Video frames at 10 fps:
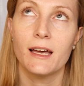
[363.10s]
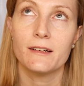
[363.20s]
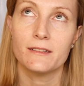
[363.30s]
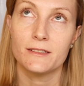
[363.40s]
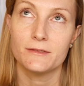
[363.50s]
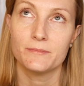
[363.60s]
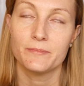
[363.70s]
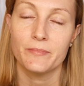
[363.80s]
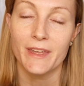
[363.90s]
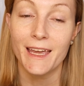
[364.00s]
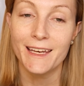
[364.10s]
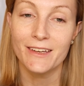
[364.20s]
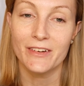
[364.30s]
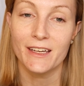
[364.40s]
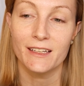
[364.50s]
I don't know.
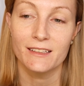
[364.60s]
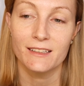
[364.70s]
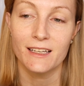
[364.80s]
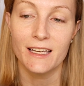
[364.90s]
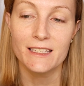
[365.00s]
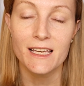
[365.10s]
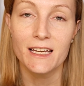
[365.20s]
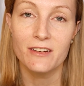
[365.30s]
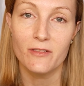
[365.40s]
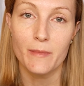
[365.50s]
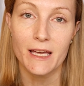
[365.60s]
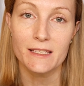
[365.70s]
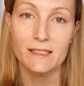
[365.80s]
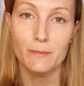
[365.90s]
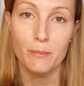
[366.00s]
Anyway, it's kind of a
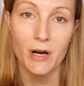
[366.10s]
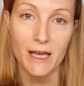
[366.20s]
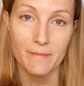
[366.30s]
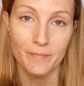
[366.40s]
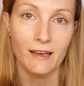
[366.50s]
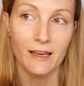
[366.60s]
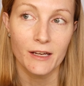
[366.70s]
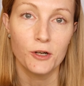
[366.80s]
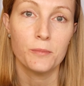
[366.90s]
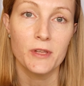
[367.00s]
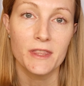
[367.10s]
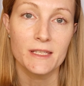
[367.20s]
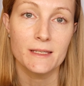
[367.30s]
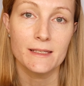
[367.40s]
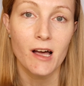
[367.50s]
mess, but I hope that
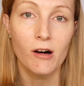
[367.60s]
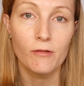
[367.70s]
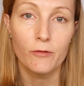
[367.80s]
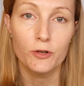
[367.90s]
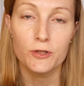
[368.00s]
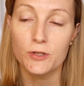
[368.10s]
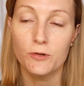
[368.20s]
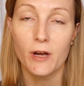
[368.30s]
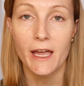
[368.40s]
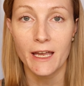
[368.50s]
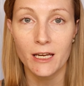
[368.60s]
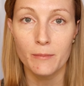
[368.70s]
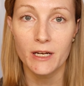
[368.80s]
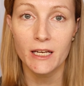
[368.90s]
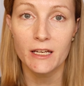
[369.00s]
this is helpful to
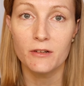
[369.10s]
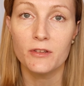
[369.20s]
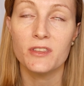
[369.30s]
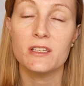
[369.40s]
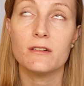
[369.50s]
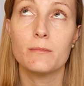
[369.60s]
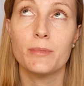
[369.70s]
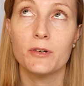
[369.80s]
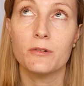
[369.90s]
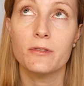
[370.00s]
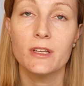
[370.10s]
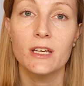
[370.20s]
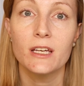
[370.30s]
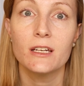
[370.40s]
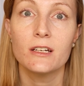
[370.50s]
anybody. I know that these are both
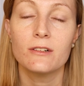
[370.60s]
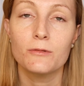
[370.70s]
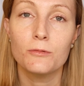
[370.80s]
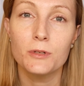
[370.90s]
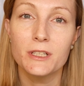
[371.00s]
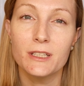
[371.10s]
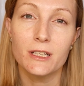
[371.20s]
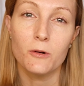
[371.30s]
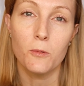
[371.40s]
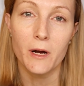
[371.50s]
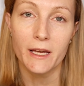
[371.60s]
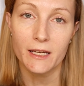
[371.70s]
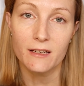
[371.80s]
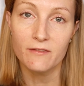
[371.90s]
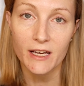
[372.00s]
really quite
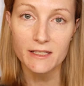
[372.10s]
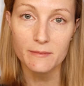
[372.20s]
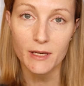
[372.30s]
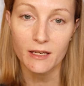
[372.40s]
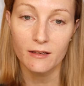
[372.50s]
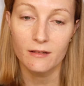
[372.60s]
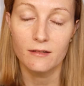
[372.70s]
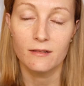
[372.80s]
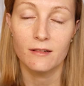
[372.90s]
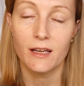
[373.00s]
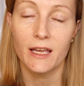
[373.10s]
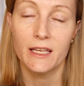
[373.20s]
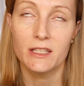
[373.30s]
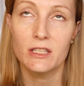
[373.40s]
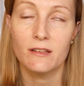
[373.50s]
an investment,
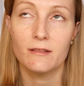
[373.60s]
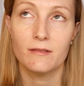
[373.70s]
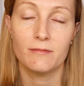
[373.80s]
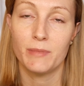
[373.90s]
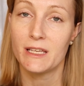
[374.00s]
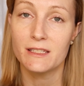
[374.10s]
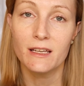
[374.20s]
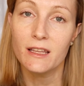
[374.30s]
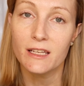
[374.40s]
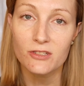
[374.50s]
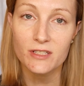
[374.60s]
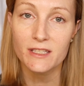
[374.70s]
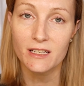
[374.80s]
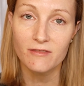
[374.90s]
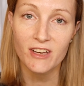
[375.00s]
and basically just
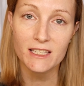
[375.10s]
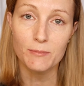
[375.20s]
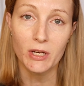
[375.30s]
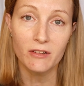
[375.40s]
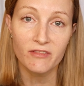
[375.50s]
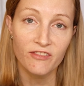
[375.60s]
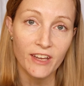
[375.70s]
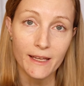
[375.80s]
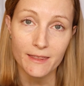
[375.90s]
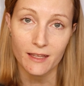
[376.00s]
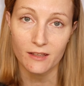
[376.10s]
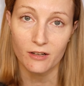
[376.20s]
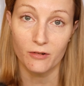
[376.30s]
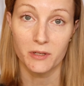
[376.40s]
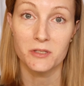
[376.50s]
an investment in faith that they're
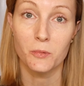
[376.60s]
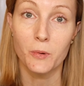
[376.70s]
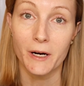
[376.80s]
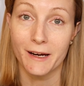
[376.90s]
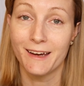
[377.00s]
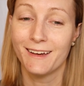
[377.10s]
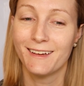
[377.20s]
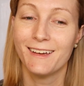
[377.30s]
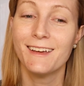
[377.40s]
going to work.